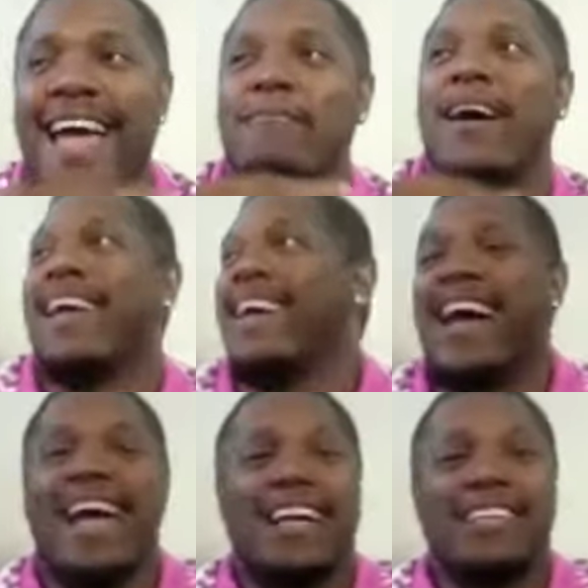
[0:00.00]
At my
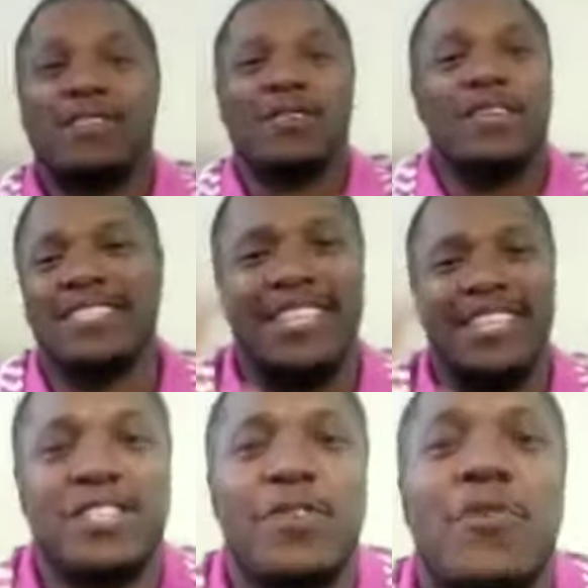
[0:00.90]
NAIA school.
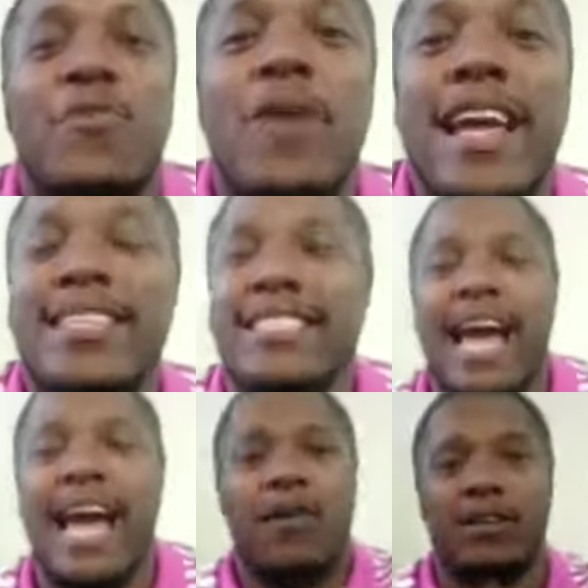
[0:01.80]
It's crazy
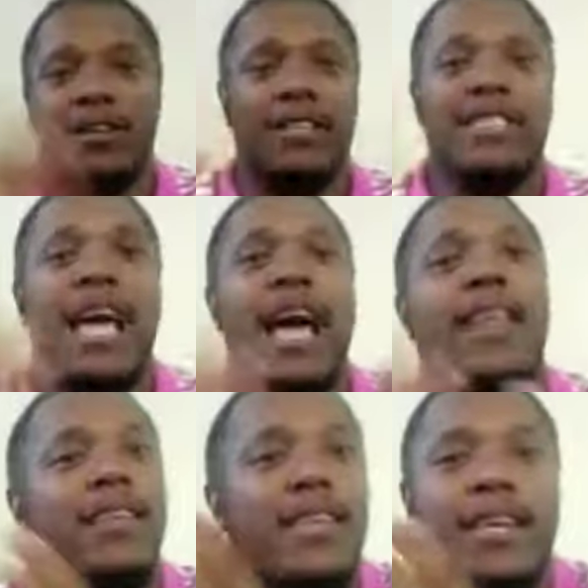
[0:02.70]
how good the
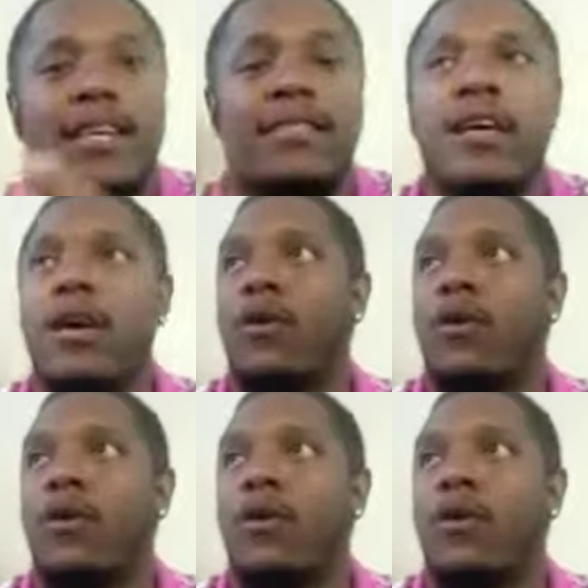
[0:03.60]
talent is.